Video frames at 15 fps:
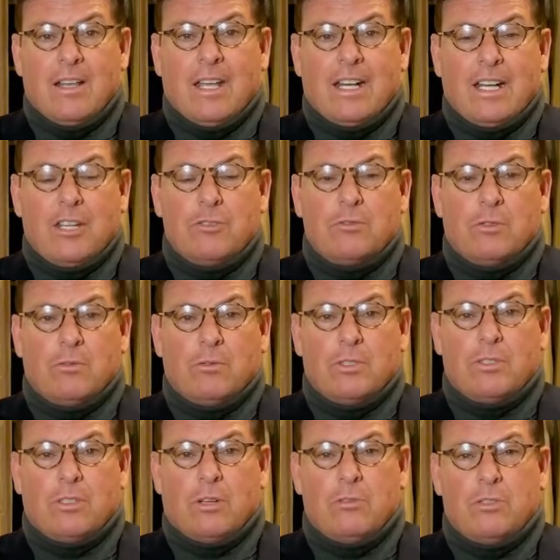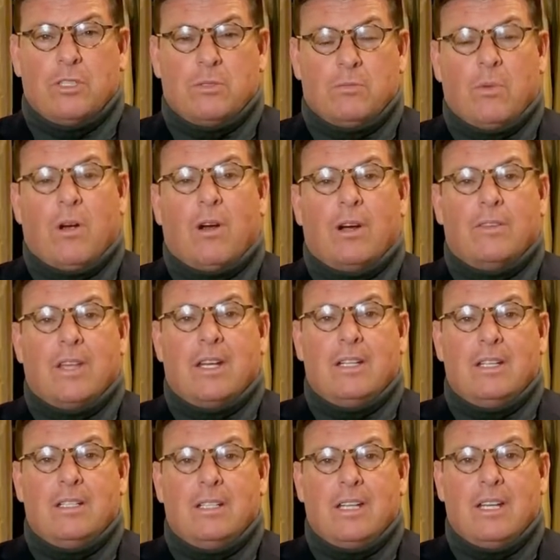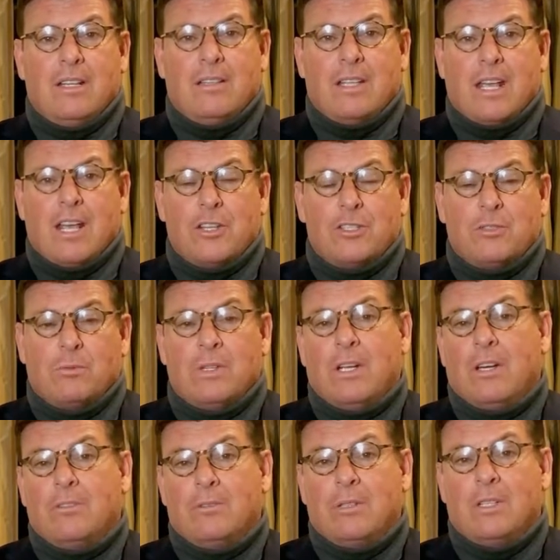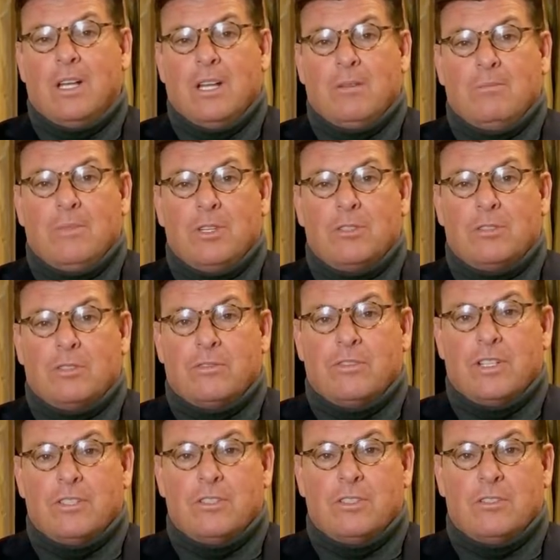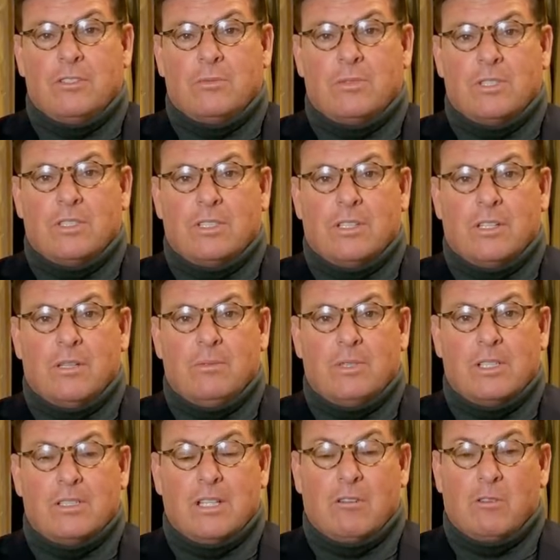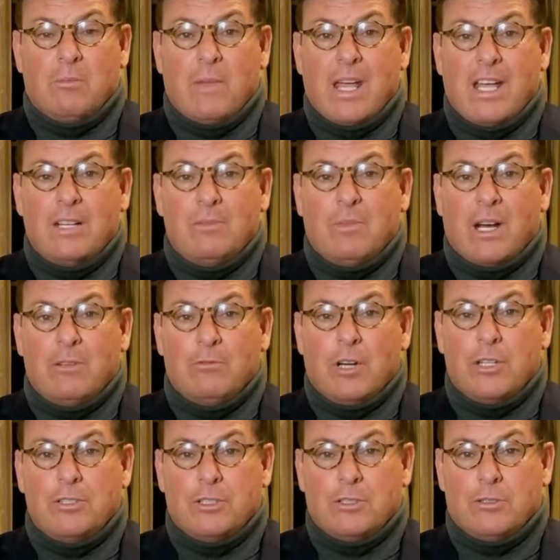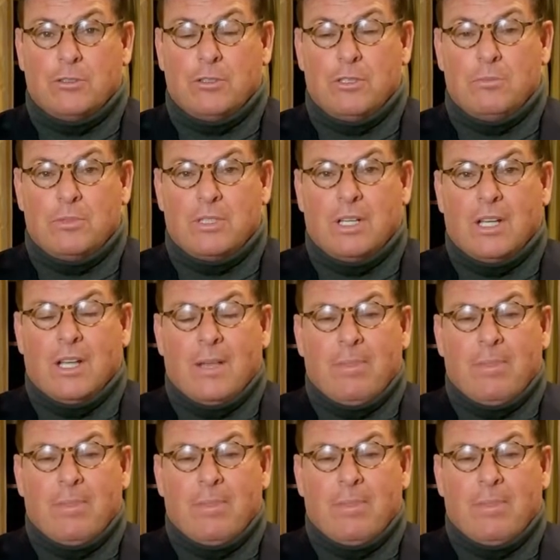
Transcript: And Israel was so smart, they didn't hit the S-300 missile defense systems in Syria because they were manned by Russian troops.